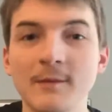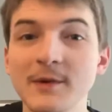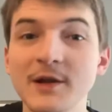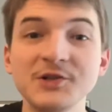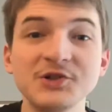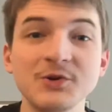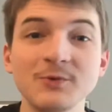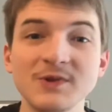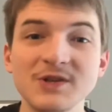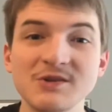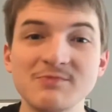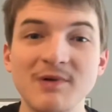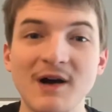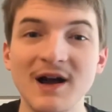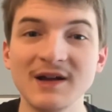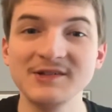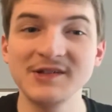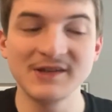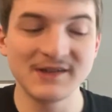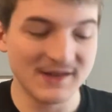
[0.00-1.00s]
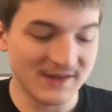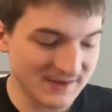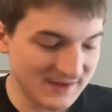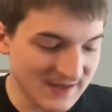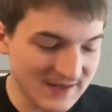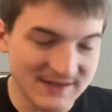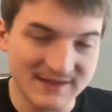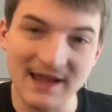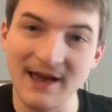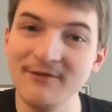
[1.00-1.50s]
not sure what this box set is.
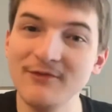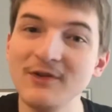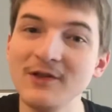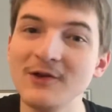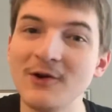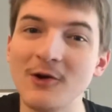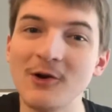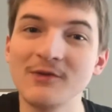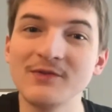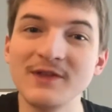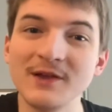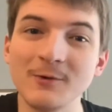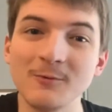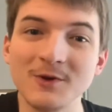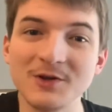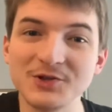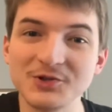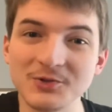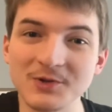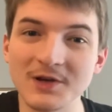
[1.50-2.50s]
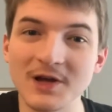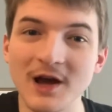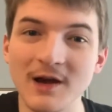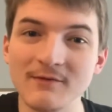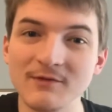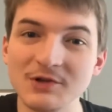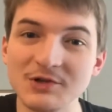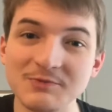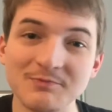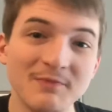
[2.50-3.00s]
These definitely aren't the original
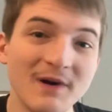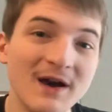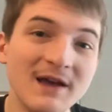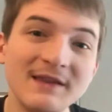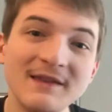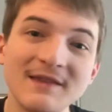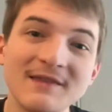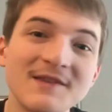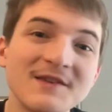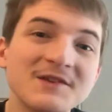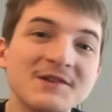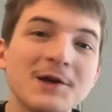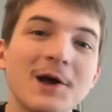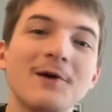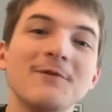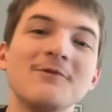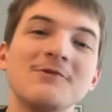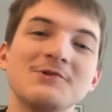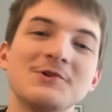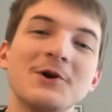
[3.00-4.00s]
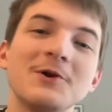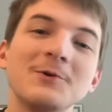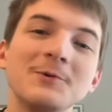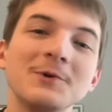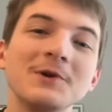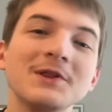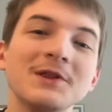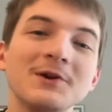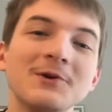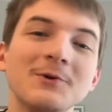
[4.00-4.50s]
covers, but these covers are
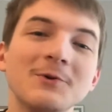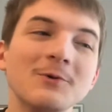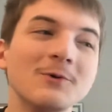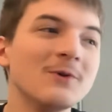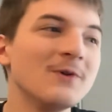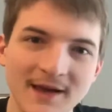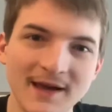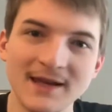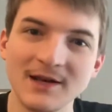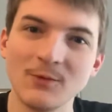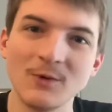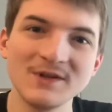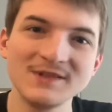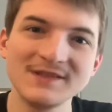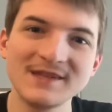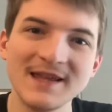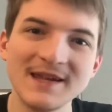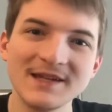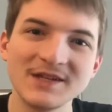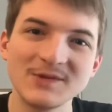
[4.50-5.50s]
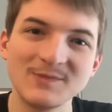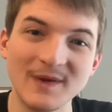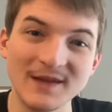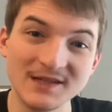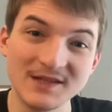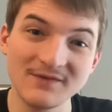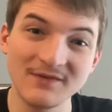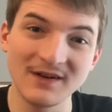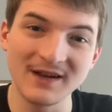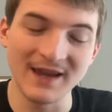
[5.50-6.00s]
really cool. And it wasn't that
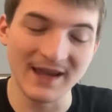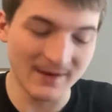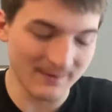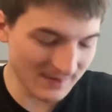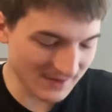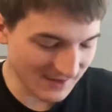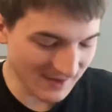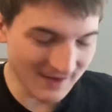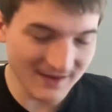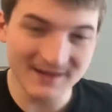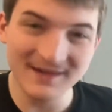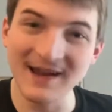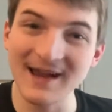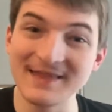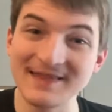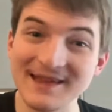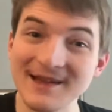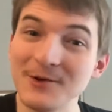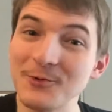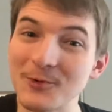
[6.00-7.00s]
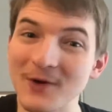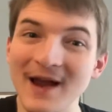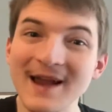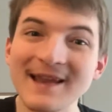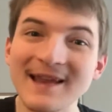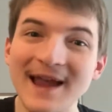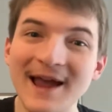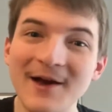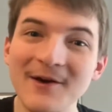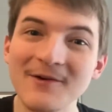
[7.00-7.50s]
expensive on Amazon. I think right
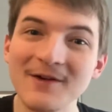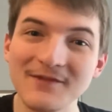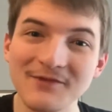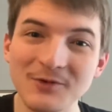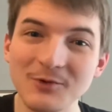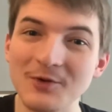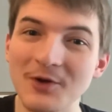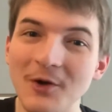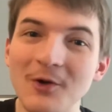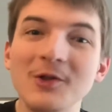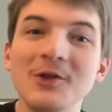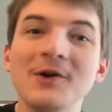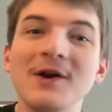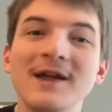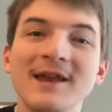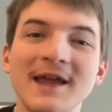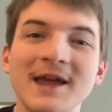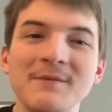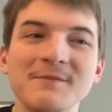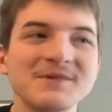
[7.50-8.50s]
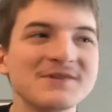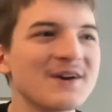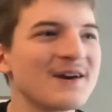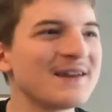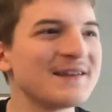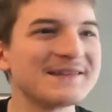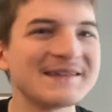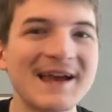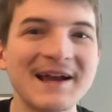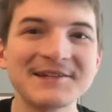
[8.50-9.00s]
now, if you go look on
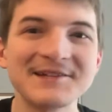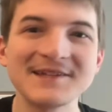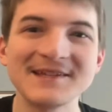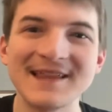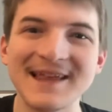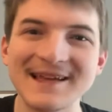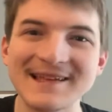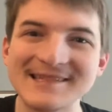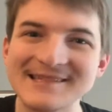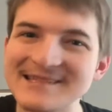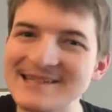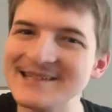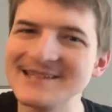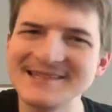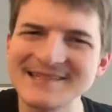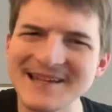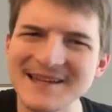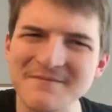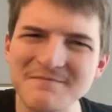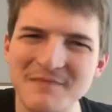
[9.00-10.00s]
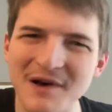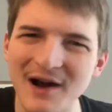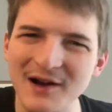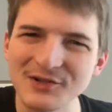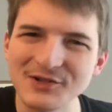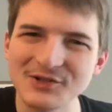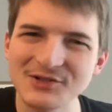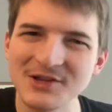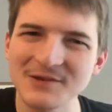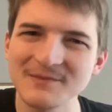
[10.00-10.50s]
Amazon, it's actually like 16
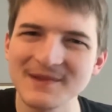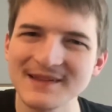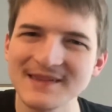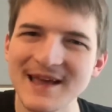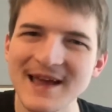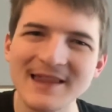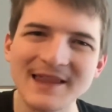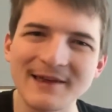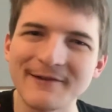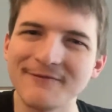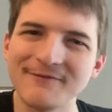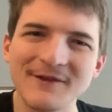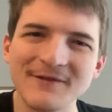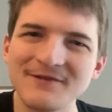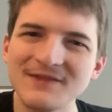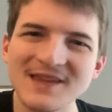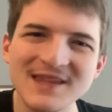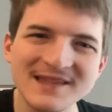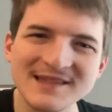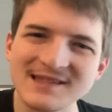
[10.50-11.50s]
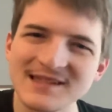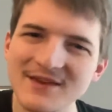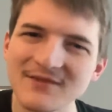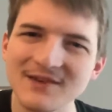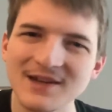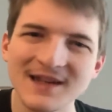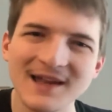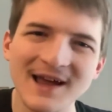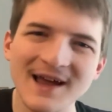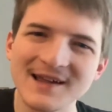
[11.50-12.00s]
bucks or something like that, like
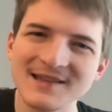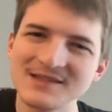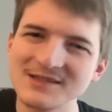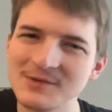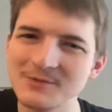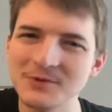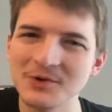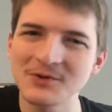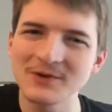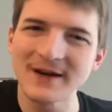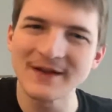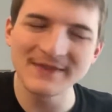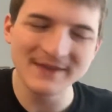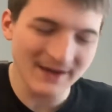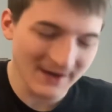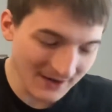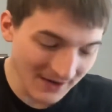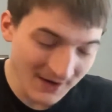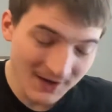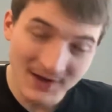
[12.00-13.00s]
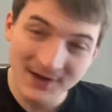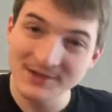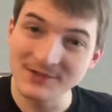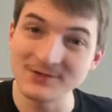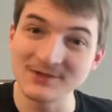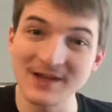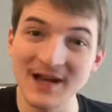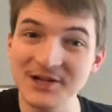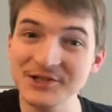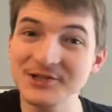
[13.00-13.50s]
15.79, somewhere around there. So
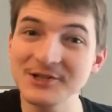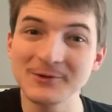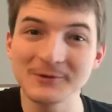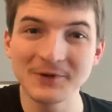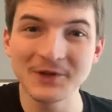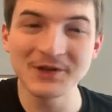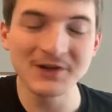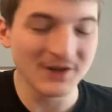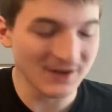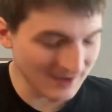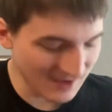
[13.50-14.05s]
it's actually a really good